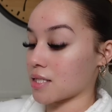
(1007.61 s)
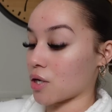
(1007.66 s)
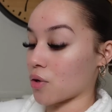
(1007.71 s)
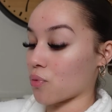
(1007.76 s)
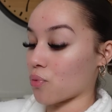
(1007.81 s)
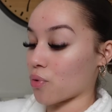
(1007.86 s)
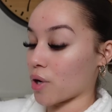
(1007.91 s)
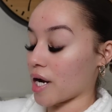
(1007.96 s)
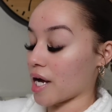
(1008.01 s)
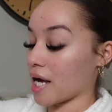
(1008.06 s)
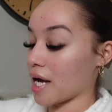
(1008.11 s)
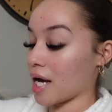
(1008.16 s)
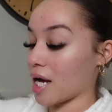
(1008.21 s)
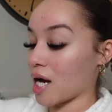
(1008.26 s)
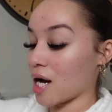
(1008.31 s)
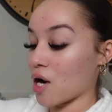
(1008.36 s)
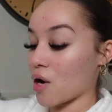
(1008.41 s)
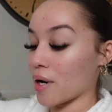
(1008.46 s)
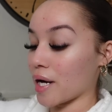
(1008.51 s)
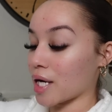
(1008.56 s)
it
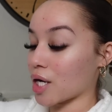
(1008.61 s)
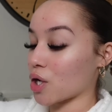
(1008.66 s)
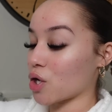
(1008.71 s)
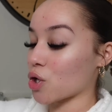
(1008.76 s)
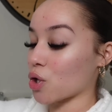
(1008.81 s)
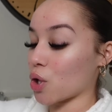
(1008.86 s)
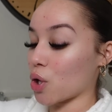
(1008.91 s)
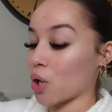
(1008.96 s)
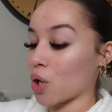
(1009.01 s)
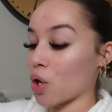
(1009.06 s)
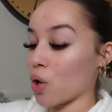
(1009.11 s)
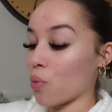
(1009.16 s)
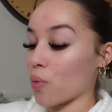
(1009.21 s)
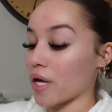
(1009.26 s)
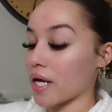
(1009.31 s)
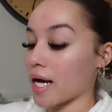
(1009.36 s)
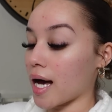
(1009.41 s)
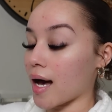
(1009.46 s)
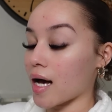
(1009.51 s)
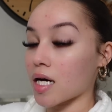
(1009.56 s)
around and girl,
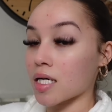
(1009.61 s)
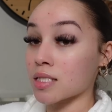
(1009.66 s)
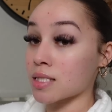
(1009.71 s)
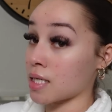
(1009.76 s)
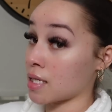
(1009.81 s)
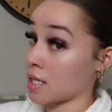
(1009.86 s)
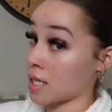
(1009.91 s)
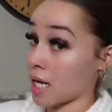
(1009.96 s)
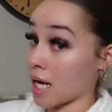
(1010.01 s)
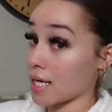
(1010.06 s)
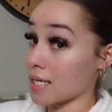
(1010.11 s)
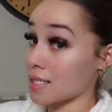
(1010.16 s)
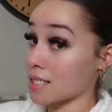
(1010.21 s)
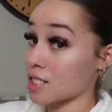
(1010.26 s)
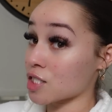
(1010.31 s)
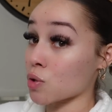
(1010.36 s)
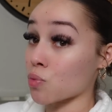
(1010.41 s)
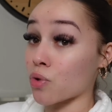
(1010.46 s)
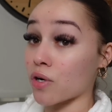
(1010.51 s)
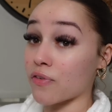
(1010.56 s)
we got us a
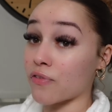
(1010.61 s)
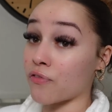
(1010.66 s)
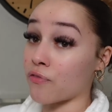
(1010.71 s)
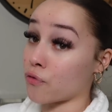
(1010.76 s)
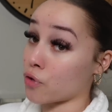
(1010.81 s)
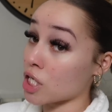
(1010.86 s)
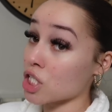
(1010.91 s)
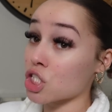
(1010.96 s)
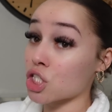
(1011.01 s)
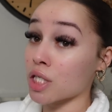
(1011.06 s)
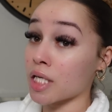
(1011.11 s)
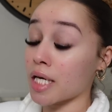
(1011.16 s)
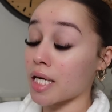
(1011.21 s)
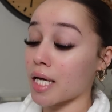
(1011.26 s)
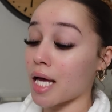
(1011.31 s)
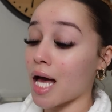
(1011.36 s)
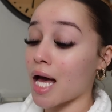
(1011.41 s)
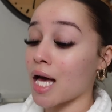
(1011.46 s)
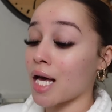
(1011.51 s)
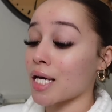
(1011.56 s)
nice
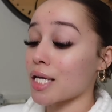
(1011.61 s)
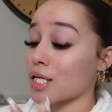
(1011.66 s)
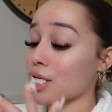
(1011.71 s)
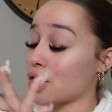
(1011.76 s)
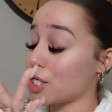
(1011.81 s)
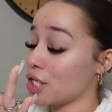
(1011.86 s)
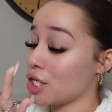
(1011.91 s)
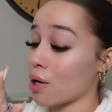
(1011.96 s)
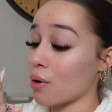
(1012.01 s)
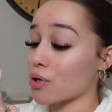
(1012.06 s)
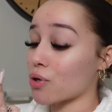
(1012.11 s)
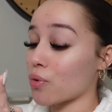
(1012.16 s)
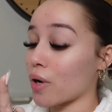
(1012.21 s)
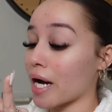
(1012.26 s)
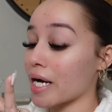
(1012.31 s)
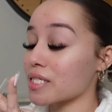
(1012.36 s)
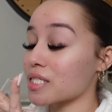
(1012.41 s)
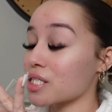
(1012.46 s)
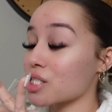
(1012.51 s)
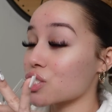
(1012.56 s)
refreshing
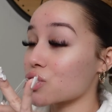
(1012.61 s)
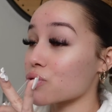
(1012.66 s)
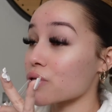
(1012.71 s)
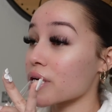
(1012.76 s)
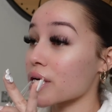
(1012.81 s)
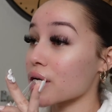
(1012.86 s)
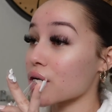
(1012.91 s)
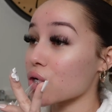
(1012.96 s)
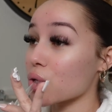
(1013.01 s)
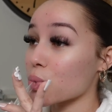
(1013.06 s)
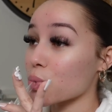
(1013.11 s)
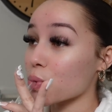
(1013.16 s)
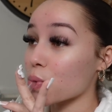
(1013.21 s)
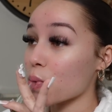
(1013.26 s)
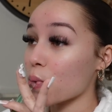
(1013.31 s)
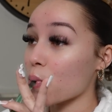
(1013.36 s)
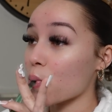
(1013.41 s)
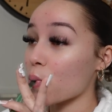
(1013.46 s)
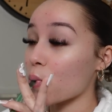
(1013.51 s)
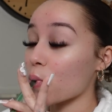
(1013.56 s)
deodorizing drink
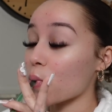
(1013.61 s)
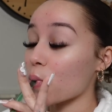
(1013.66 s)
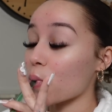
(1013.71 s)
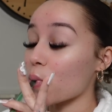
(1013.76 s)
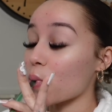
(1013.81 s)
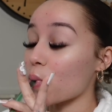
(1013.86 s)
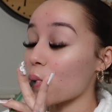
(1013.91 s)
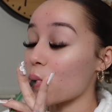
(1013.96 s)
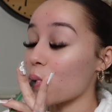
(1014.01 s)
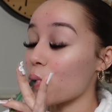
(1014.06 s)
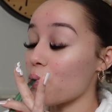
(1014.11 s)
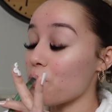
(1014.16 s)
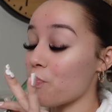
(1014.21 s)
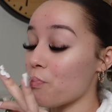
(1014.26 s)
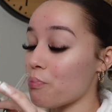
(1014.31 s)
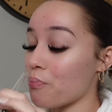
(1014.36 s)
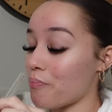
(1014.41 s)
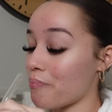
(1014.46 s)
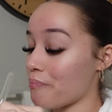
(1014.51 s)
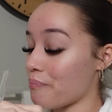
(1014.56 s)

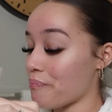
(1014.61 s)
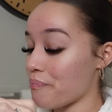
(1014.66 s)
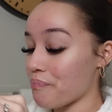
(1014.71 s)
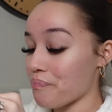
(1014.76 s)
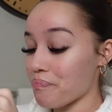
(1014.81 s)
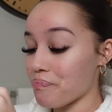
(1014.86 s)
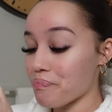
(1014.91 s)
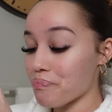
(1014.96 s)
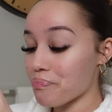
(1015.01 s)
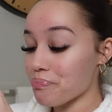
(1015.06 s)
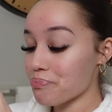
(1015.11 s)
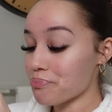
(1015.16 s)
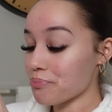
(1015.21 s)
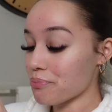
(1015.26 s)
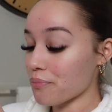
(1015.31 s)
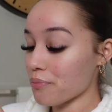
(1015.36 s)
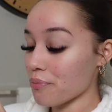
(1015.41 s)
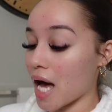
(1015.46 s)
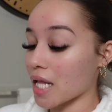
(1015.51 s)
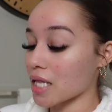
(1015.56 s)
Mmm.
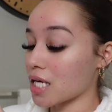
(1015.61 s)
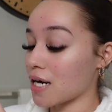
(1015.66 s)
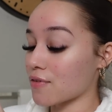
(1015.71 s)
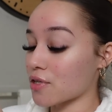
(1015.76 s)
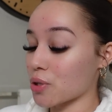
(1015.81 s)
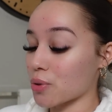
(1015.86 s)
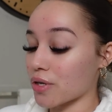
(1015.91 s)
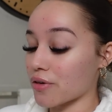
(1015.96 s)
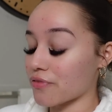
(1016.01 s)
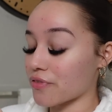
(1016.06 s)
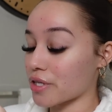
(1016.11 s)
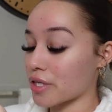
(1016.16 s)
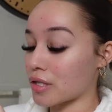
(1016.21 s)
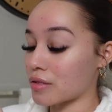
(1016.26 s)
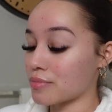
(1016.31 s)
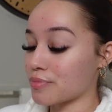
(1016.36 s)
I love chlorophyll.